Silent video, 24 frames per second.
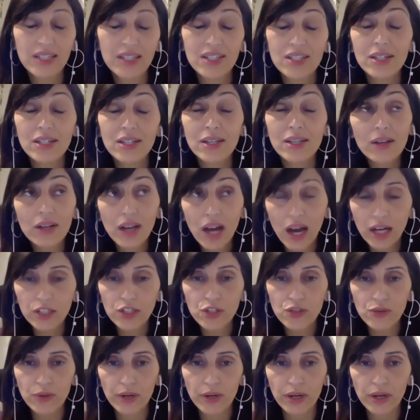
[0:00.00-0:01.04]
To the
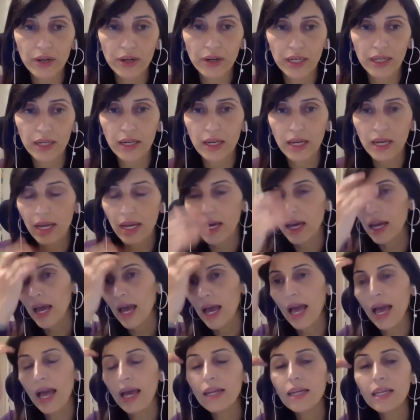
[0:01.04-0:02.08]
contrary,
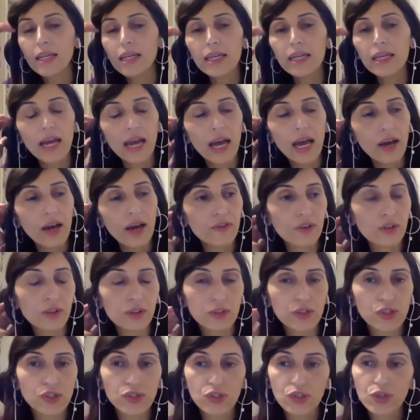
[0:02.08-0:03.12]
any
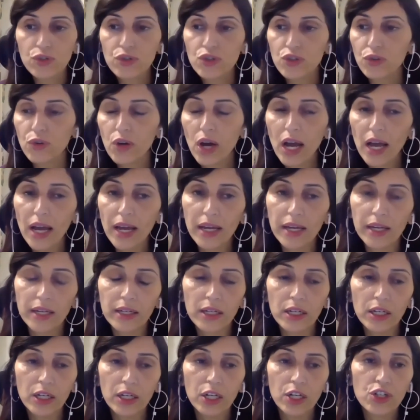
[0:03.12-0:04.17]
efforts to try
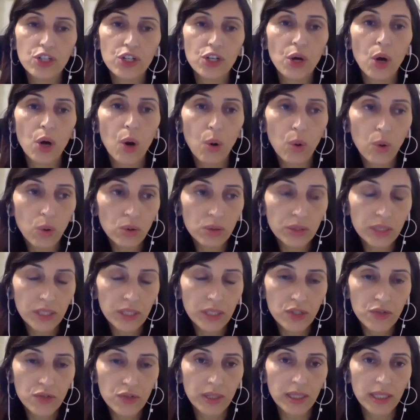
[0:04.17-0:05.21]
to hold
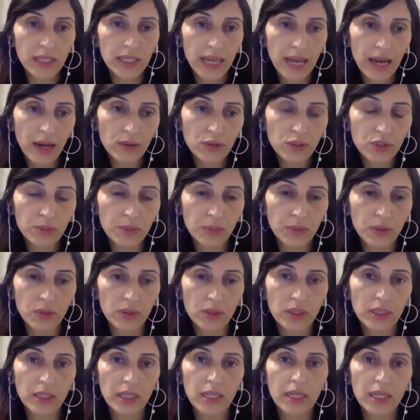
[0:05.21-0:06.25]
Israel
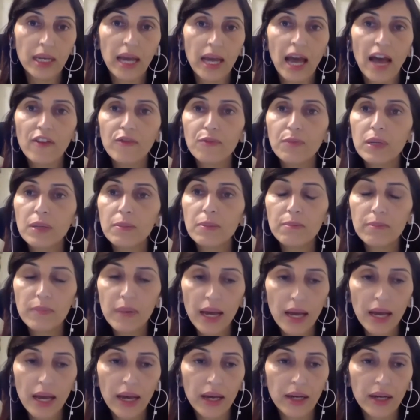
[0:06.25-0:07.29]
accountable have been
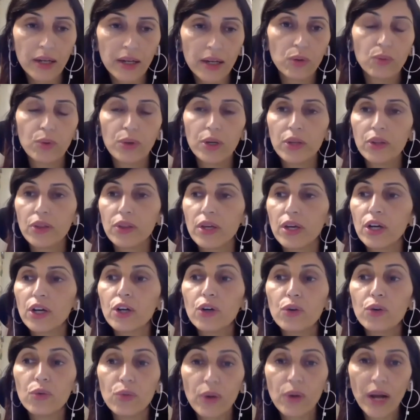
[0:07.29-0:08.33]
met with a
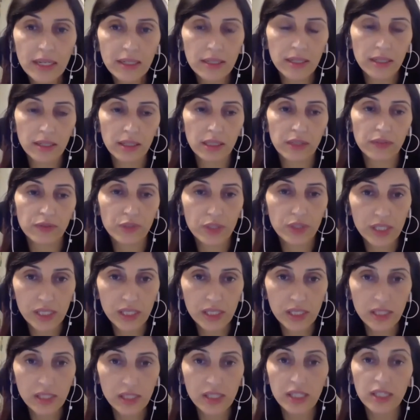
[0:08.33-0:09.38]
great deal of
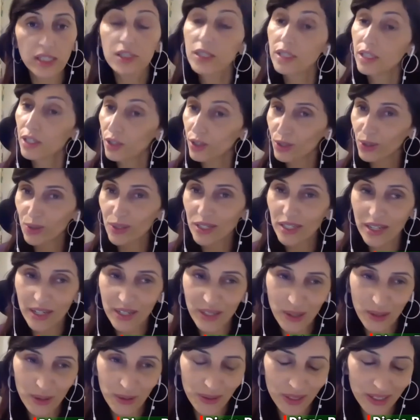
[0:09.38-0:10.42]
resistance, including, I
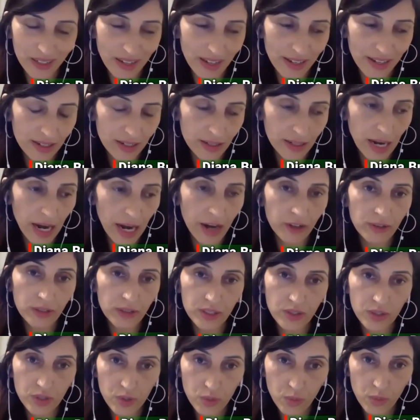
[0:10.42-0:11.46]
know, in Ireland
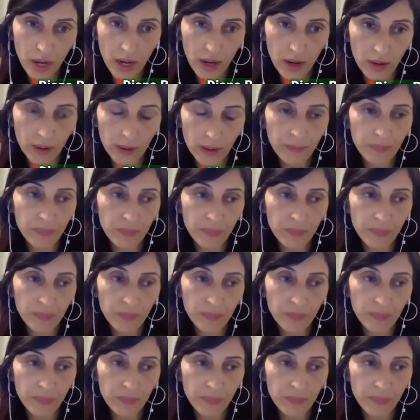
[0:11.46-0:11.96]
as well,